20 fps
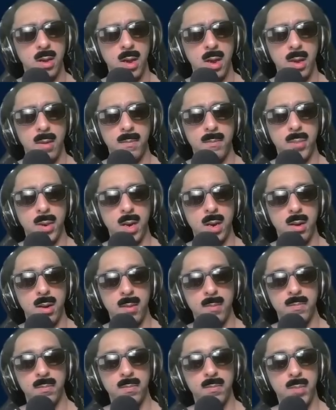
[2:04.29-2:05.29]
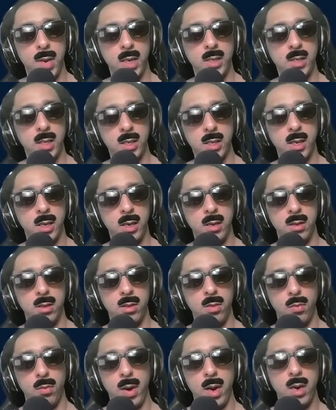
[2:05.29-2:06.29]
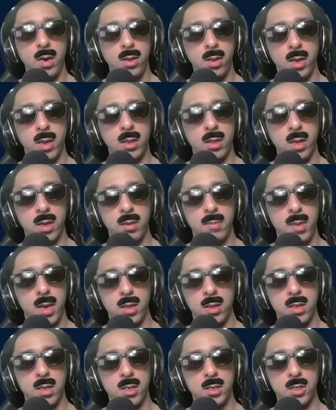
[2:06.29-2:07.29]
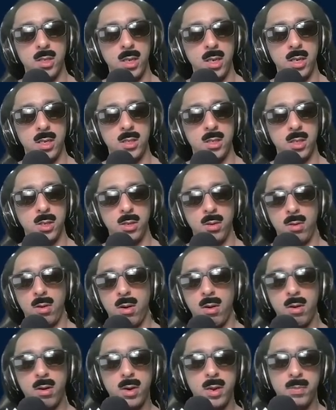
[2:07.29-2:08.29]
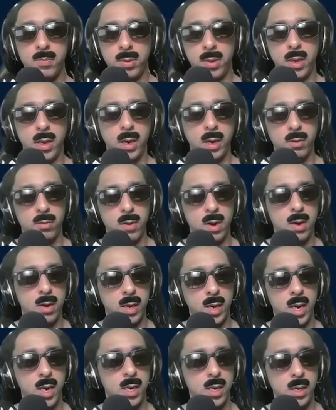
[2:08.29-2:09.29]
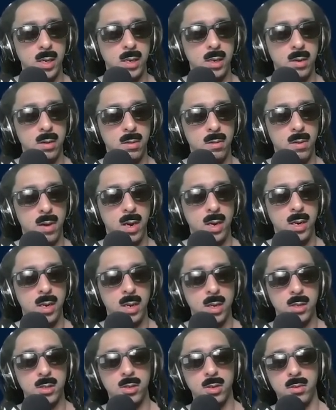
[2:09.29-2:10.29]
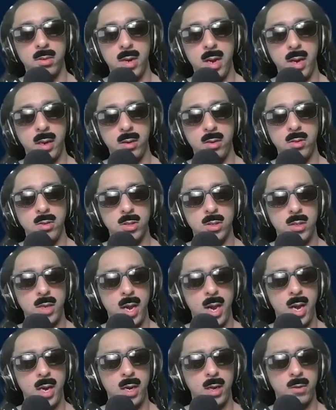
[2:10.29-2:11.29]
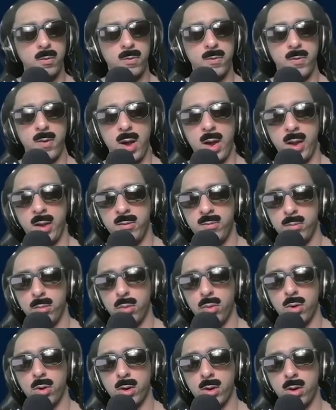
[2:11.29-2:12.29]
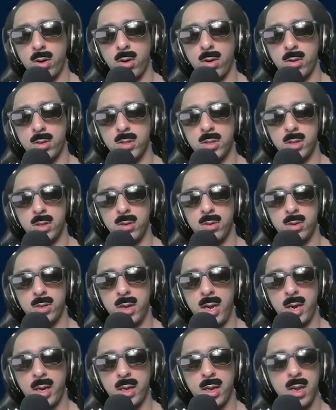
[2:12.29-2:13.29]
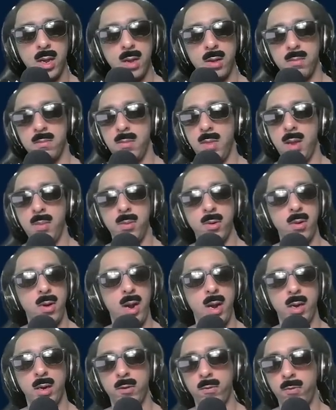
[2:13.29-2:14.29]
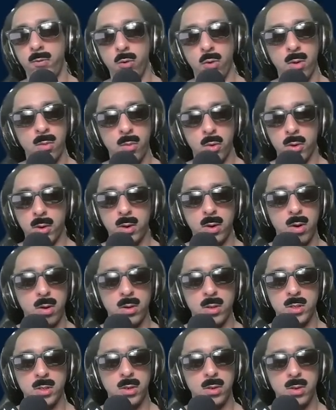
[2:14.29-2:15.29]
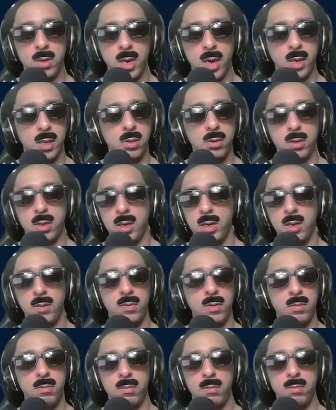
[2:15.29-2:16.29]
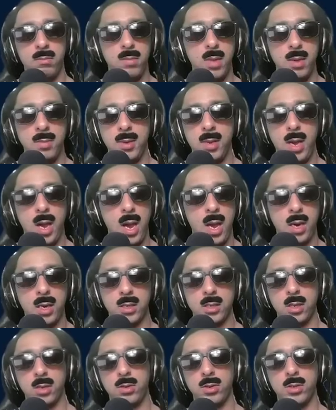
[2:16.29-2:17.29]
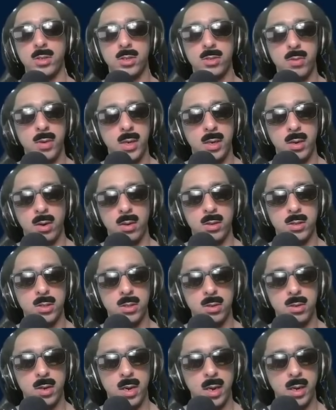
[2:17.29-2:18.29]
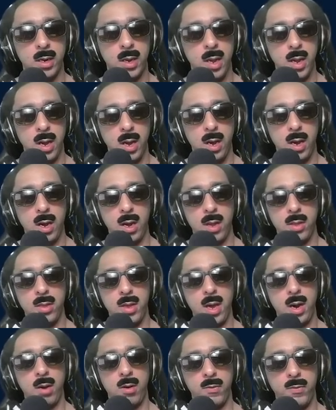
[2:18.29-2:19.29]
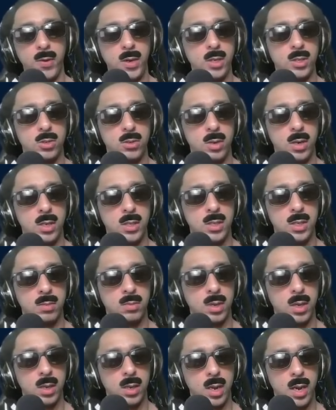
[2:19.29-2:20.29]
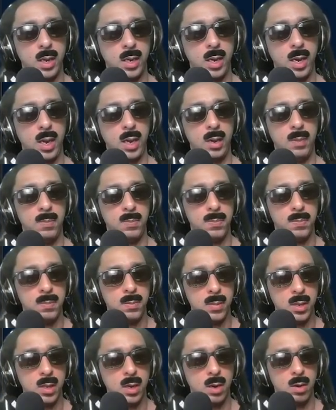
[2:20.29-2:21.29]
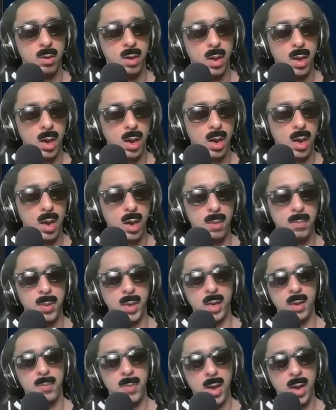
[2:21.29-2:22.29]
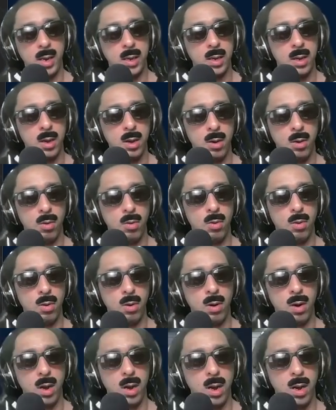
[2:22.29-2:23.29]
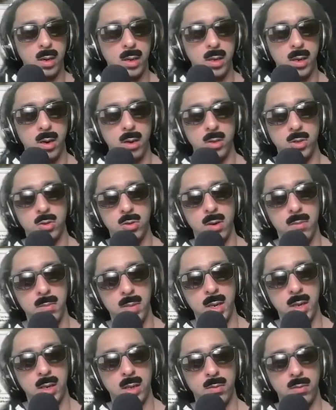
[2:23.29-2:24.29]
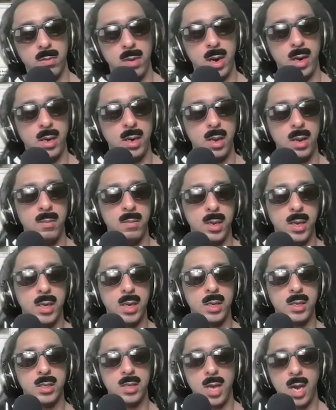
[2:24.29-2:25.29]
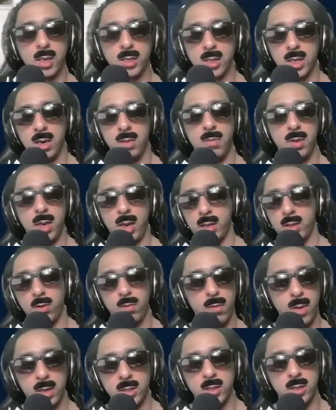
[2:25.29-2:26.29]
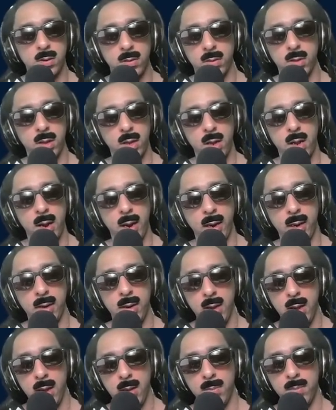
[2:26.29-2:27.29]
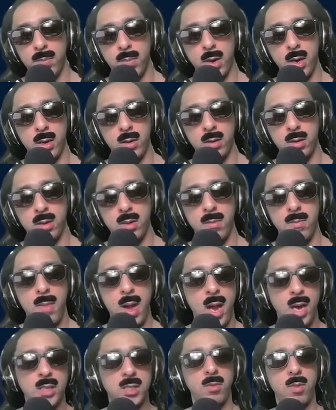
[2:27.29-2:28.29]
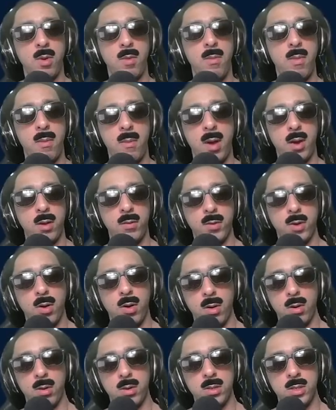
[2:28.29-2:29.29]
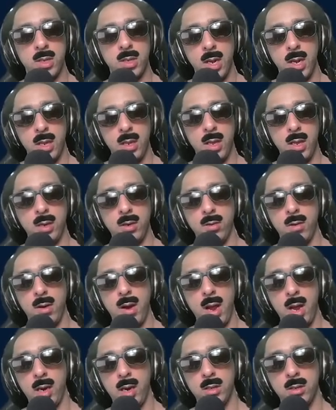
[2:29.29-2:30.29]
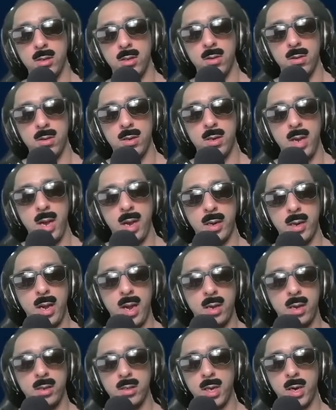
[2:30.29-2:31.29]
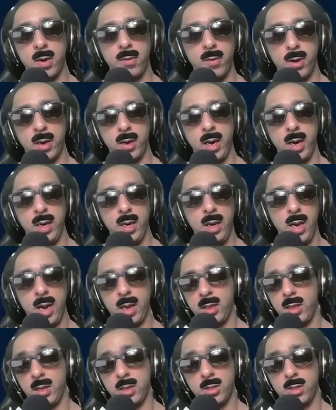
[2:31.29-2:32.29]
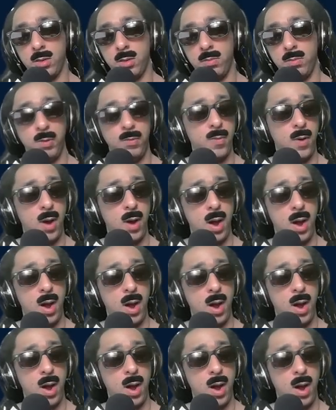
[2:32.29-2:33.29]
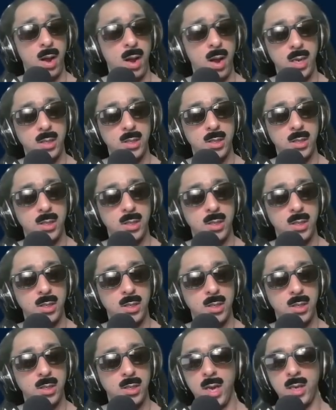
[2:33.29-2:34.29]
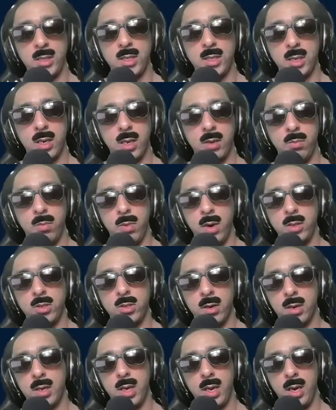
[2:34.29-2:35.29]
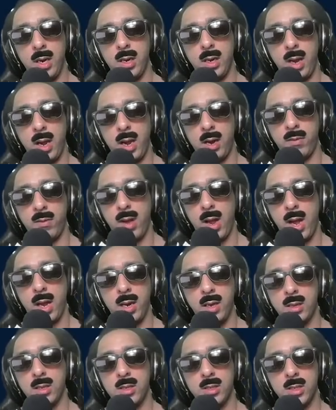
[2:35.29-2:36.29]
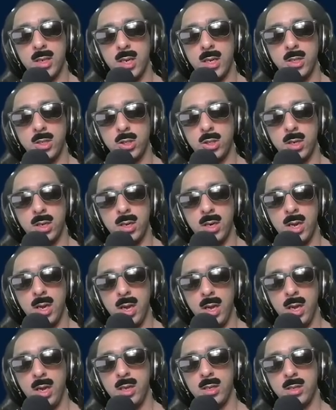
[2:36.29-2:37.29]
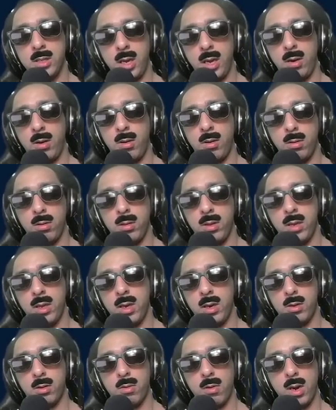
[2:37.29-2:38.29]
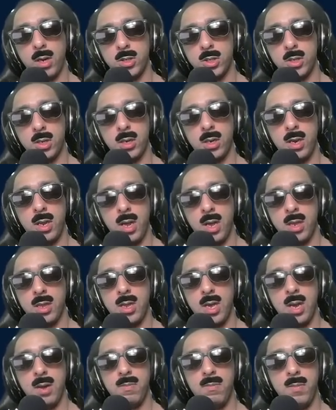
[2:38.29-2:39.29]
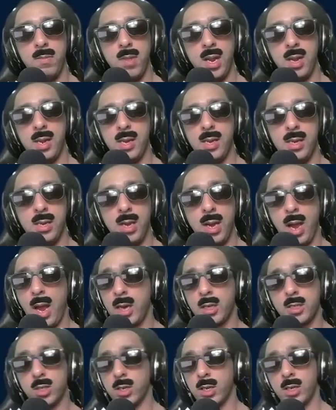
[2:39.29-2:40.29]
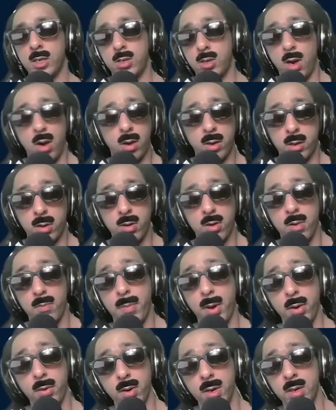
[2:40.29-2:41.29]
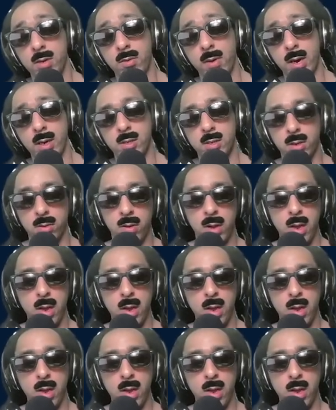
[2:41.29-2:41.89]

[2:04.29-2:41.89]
But basically, the way to think about this is you're already playing rare candy, right? So now you're just adding 5 more cards to your deck. Maybe you're adding 4 more cards to your deck. You can even maybe add as little as 3 cards to your deck that are featuring something like a Pick-a-Peck or a Trumbink, right? Because that's going to be like the rest of the line. But the maximum amount of cards that you're adding to your deck outside of rare candy, I think, should be 5 in this case. But basically what you're getting out of adding this engine is that early aggression that may actually donk your opponent, right? So